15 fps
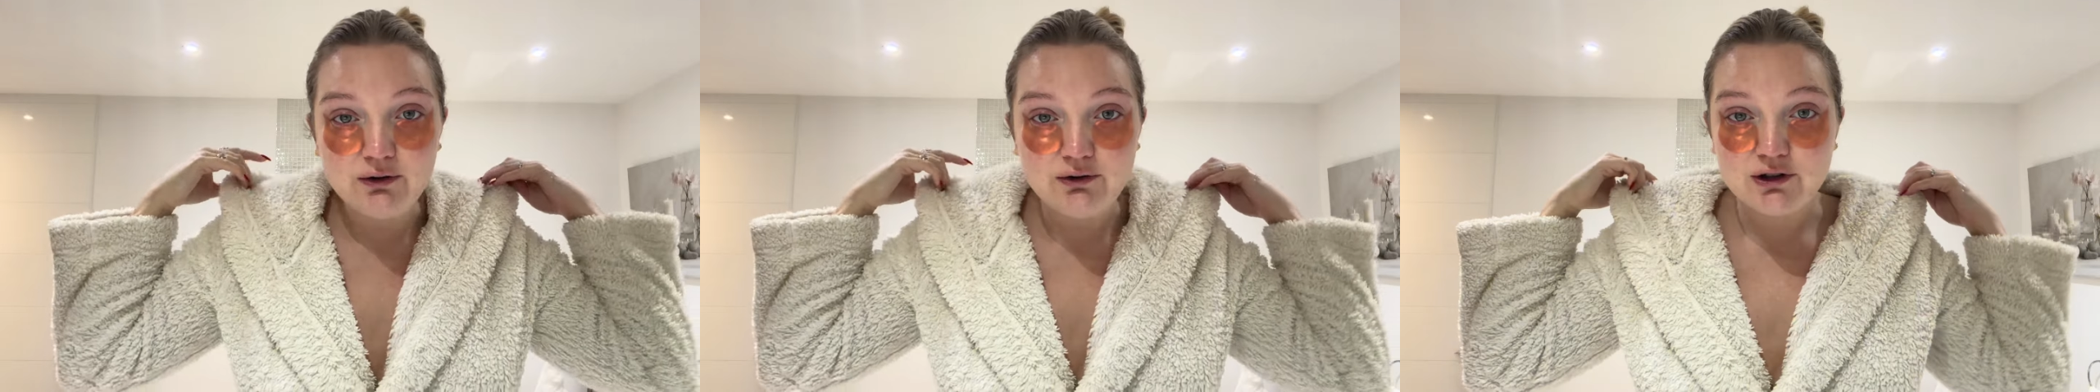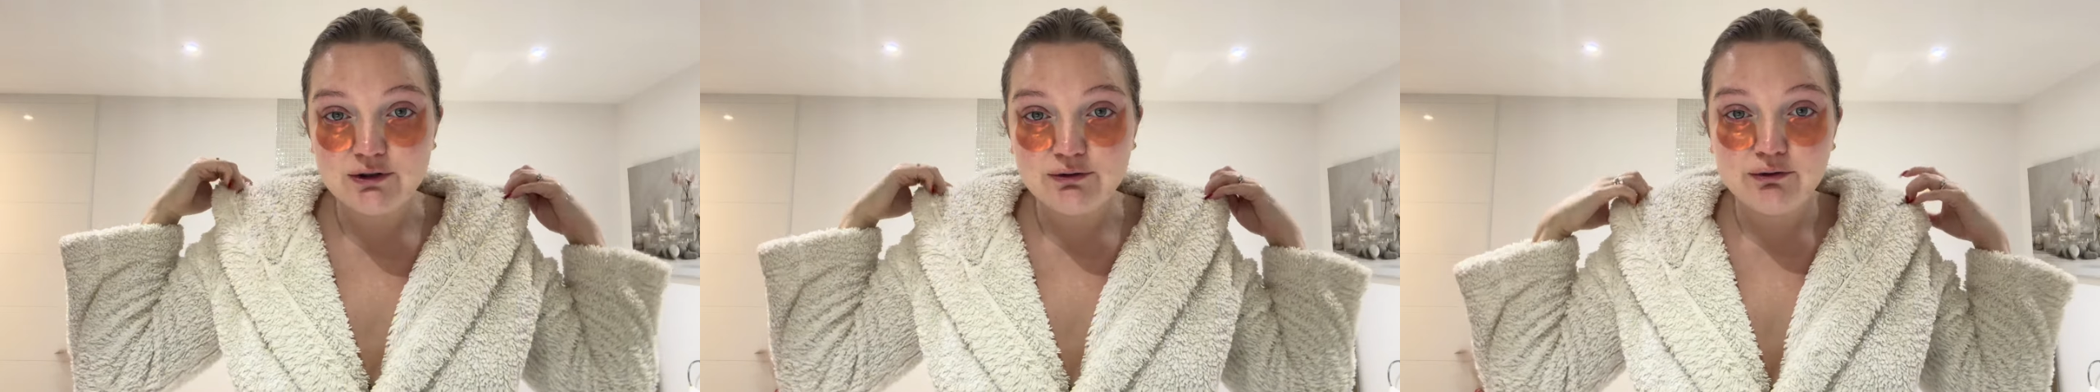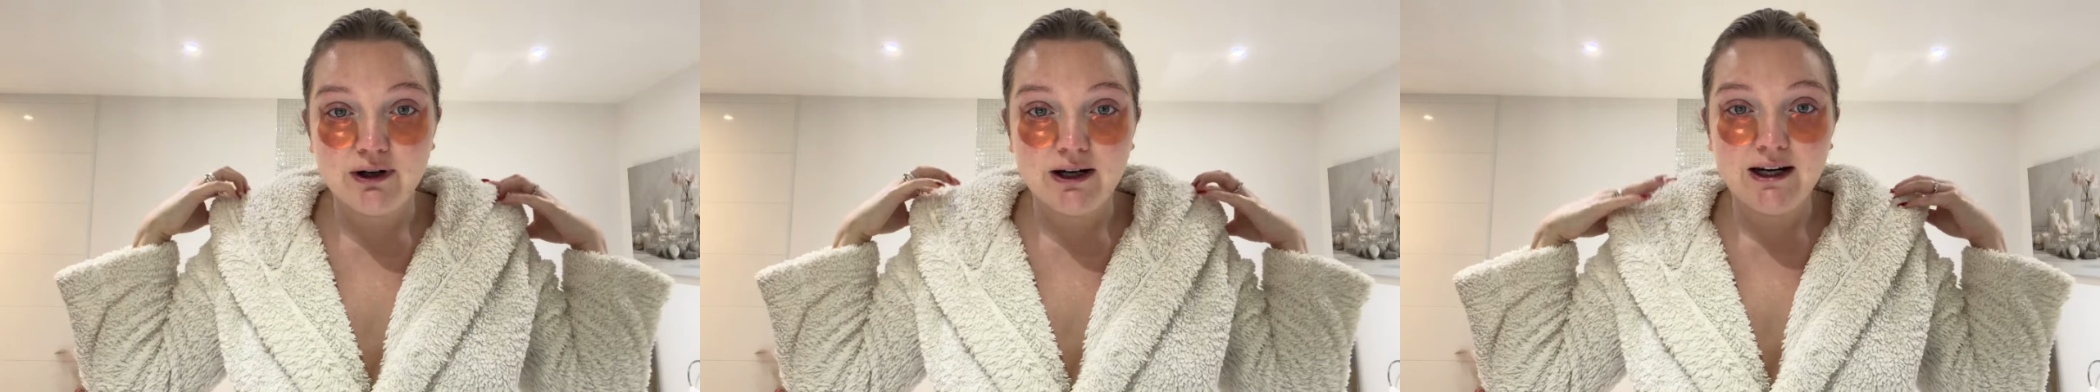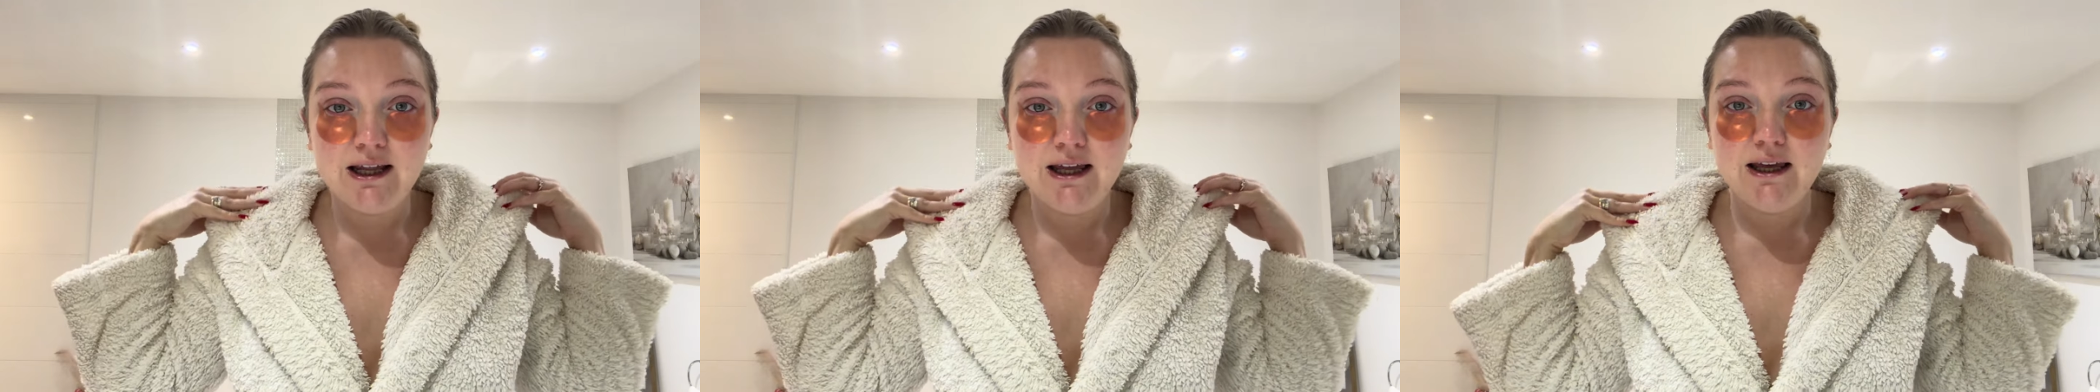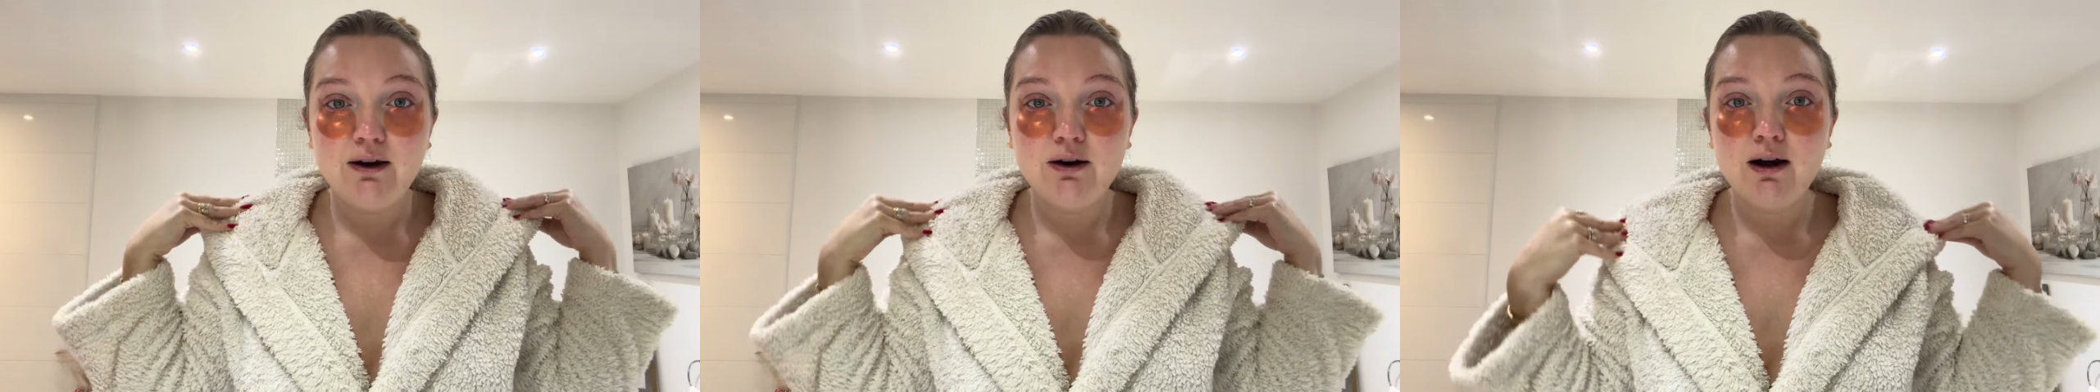just
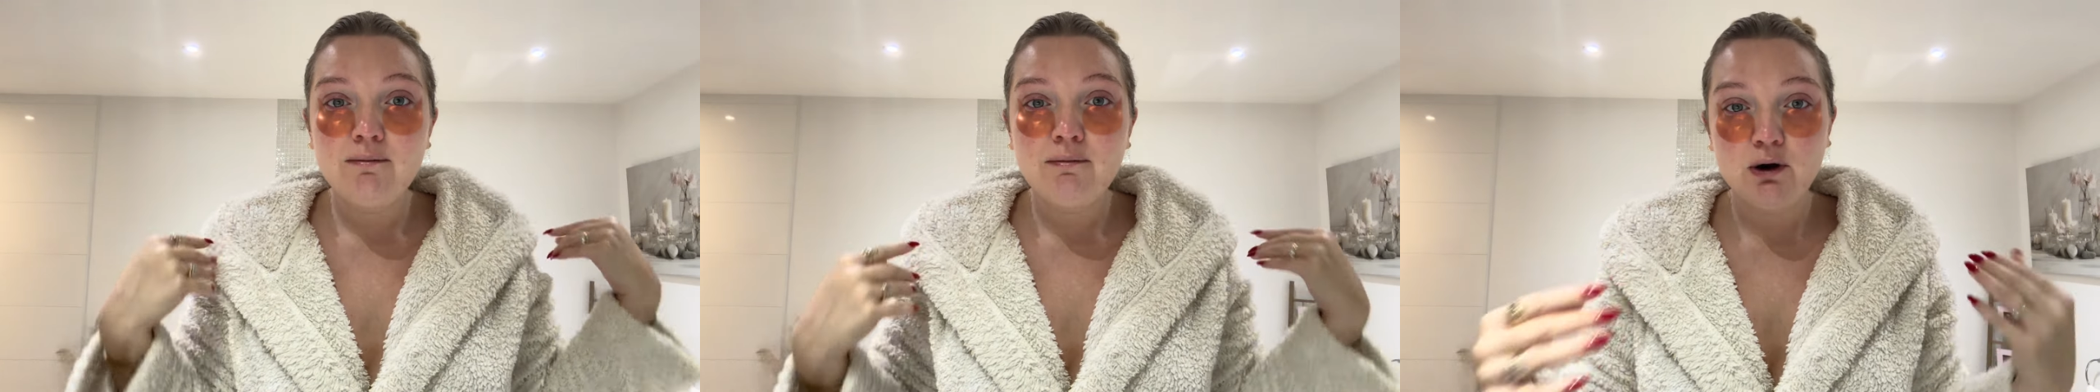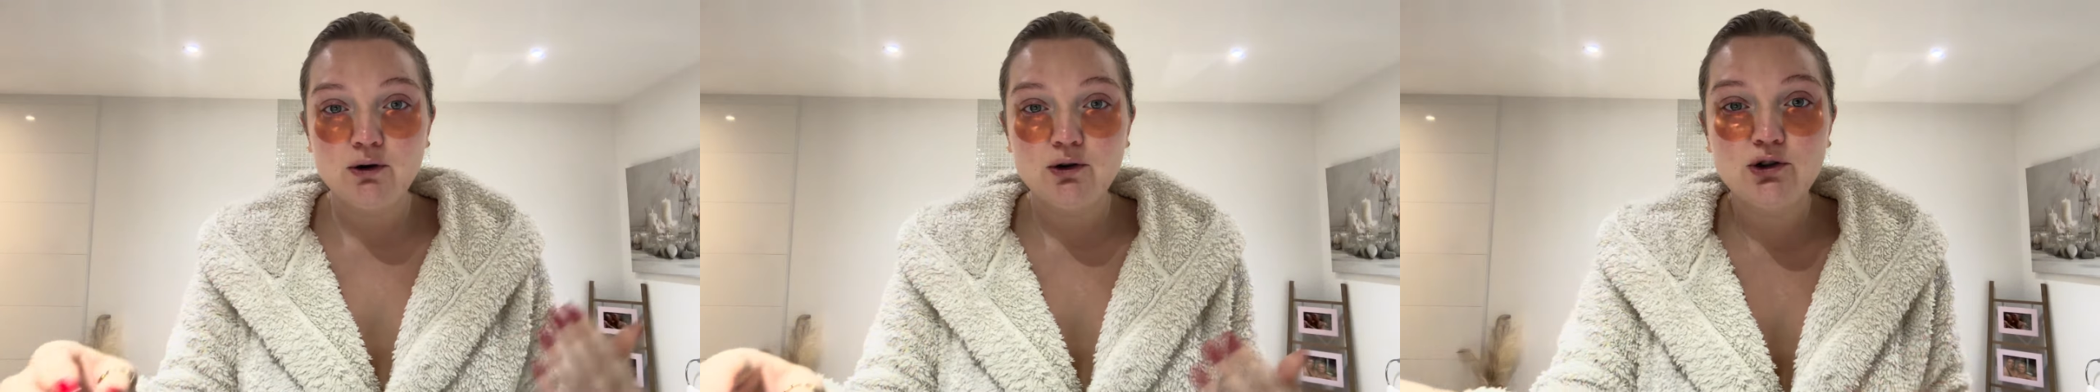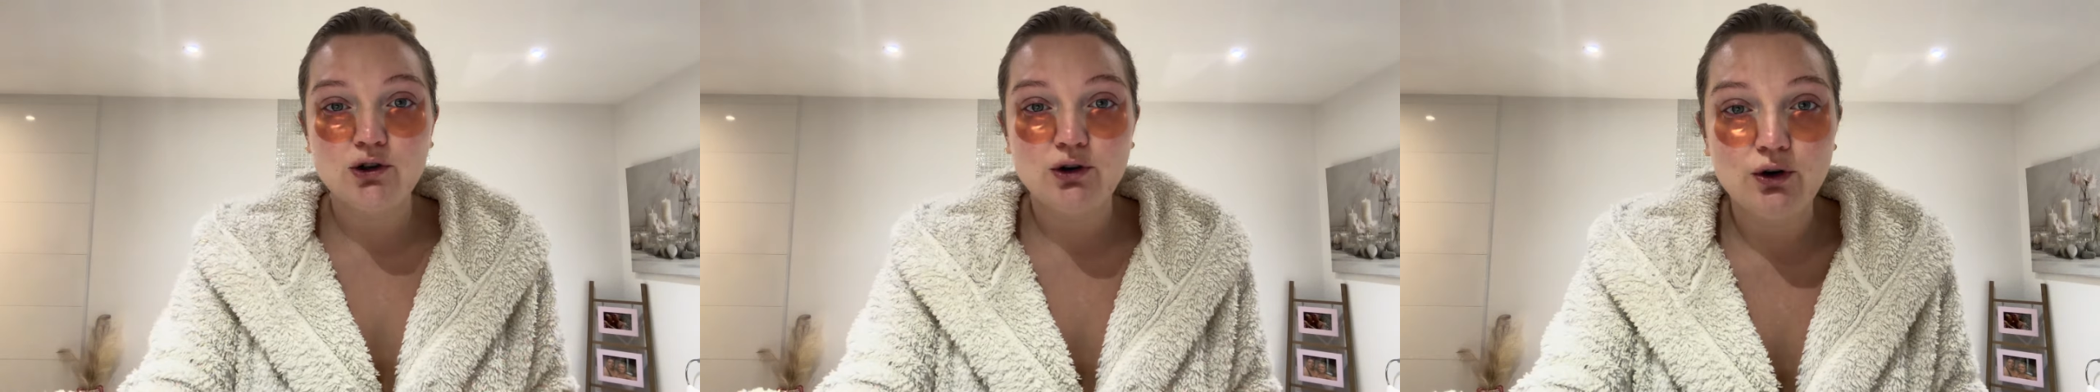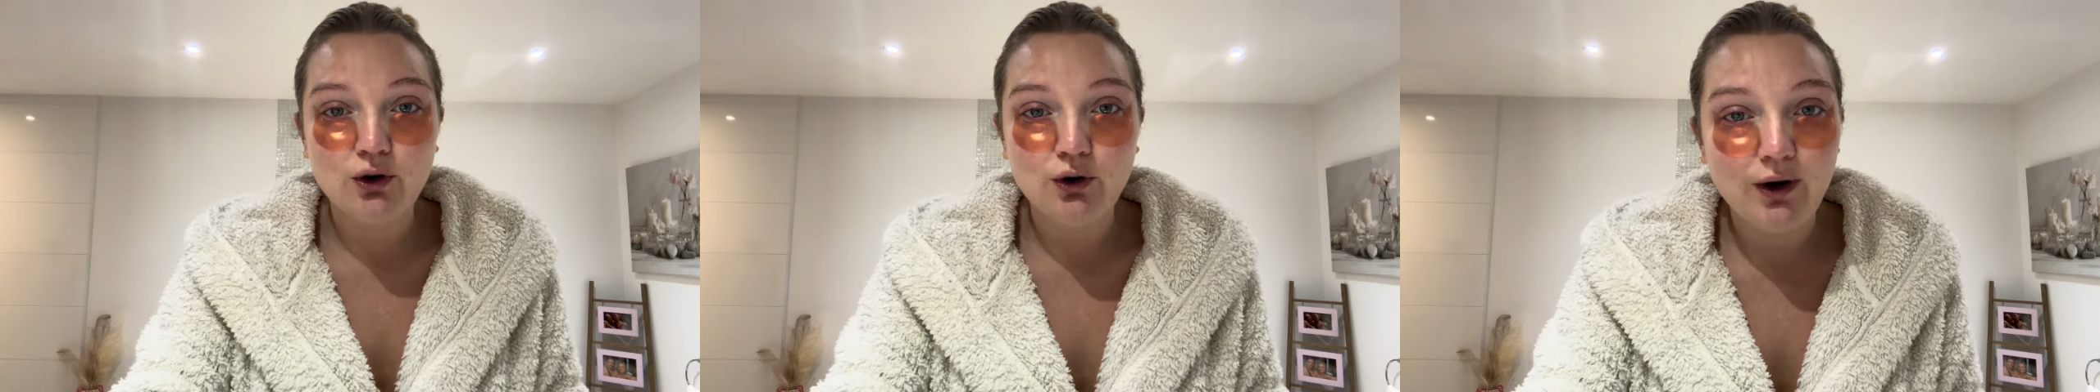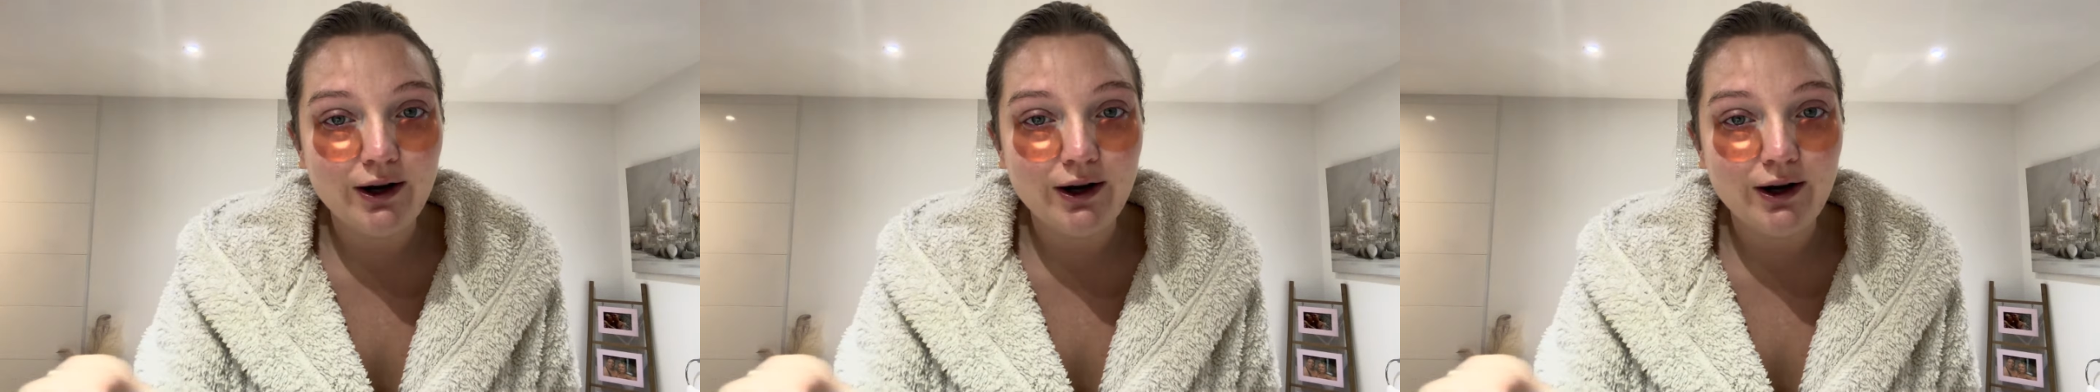really emotional